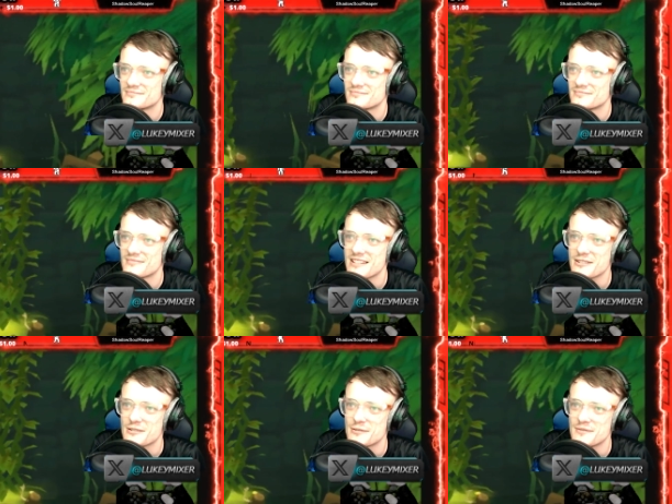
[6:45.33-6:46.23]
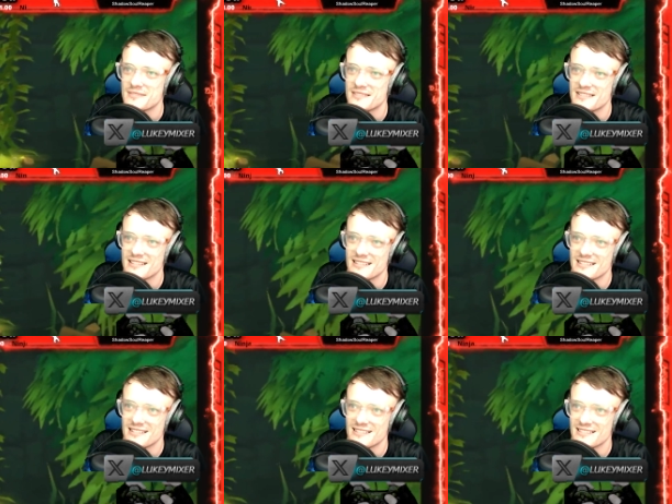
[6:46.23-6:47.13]
That's cool.
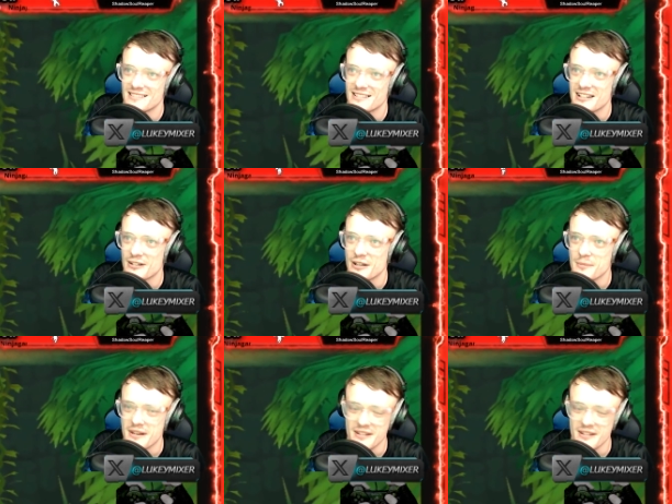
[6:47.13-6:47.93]
I can climb that now.